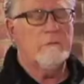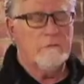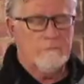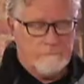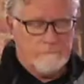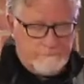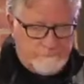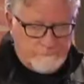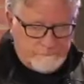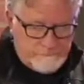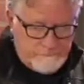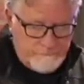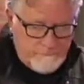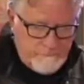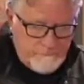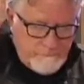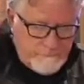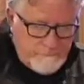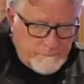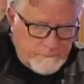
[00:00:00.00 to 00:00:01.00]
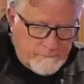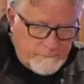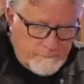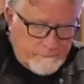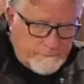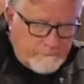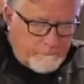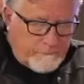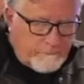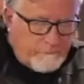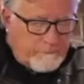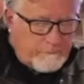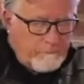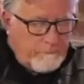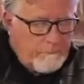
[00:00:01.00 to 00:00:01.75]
Nobody speaks.